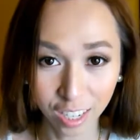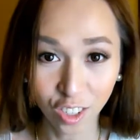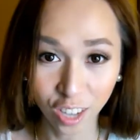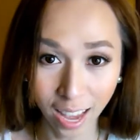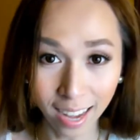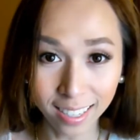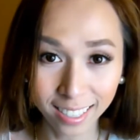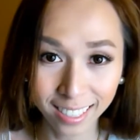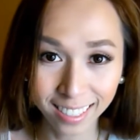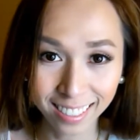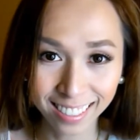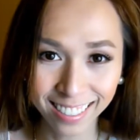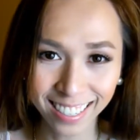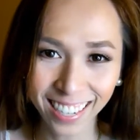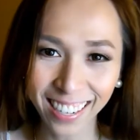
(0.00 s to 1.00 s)
Check?
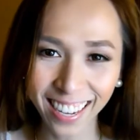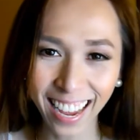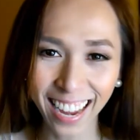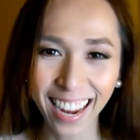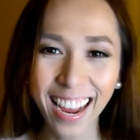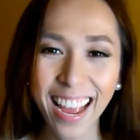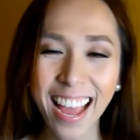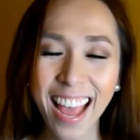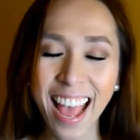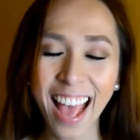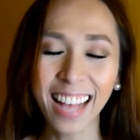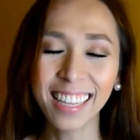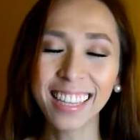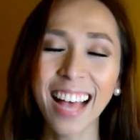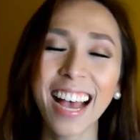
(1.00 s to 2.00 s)
Okay.
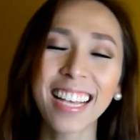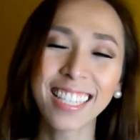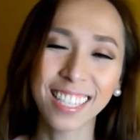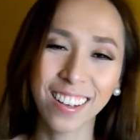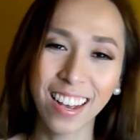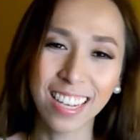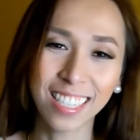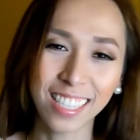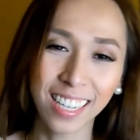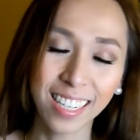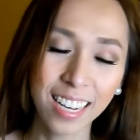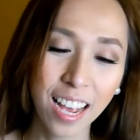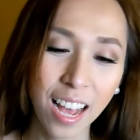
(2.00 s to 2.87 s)
And last question.